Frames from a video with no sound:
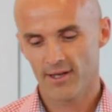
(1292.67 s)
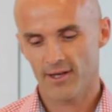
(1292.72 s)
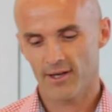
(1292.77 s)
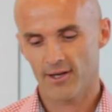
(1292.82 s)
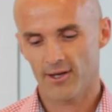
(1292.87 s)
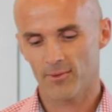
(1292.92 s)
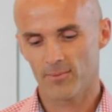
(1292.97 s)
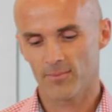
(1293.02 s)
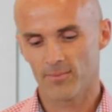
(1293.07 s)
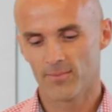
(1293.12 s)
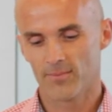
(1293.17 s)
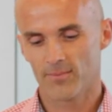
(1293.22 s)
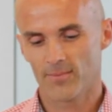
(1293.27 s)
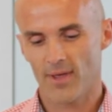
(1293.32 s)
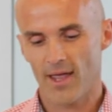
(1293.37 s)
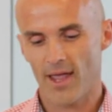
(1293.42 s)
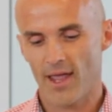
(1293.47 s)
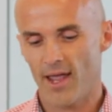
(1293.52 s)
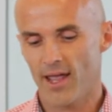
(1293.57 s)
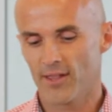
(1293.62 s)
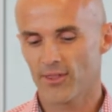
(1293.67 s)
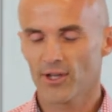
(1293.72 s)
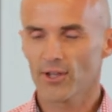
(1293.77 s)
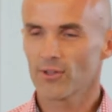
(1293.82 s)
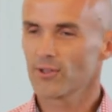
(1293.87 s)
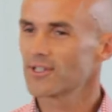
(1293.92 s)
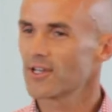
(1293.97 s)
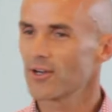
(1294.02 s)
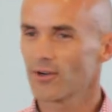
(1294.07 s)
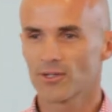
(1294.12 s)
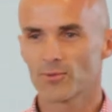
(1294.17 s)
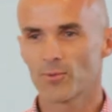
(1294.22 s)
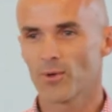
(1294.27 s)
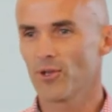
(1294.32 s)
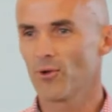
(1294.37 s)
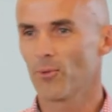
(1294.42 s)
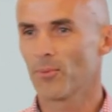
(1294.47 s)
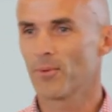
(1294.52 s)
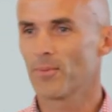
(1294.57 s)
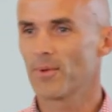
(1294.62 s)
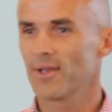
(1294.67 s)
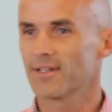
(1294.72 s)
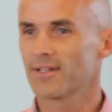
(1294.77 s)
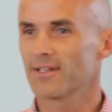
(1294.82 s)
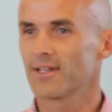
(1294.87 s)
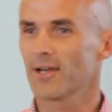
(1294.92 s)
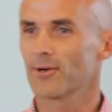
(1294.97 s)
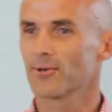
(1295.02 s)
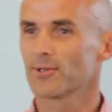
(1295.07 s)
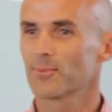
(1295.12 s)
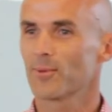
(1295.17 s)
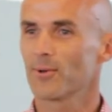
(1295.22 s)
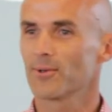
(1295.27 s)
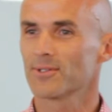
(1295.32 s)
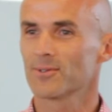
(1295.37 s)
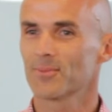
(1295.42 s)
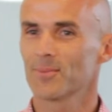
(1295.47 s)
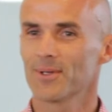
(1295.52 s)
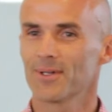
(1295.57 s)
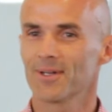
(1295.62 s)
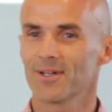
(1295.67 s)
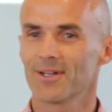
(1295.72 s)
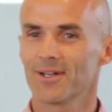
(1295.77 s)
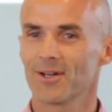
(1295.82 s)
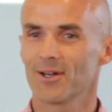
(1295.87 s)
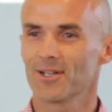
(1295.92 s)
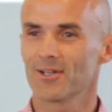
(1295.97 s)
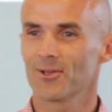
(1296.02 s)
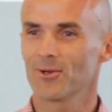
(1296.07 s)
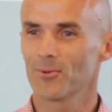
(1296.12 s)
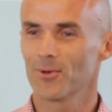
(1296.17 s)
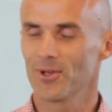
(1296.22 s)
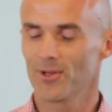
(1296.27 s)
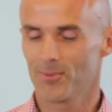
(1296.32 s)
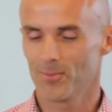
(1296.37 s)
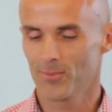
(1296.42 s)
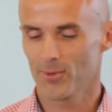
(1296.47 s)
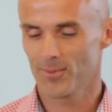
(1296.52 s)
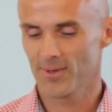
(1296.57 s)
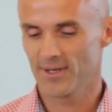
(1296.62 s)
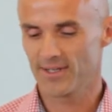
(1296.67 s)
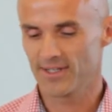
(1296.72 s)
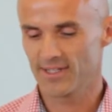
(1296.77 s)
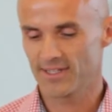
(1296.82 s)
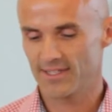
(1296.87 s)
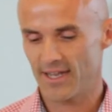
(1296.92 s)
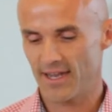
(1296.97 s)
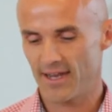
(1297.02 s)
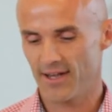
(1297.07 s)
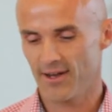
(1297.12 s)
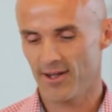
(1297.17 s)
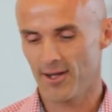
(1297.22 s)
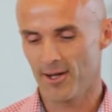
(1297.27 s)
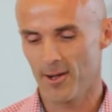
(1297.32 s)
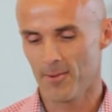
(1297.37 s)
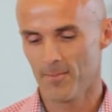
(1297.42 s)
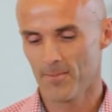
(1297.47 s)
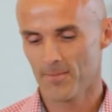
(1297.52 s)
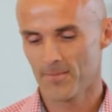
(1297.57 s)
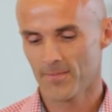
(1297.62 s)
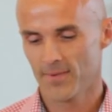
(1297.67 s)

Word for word: Um, and think of those areas where you're prepared to take responsibility, like you know, where you're prepared to stand up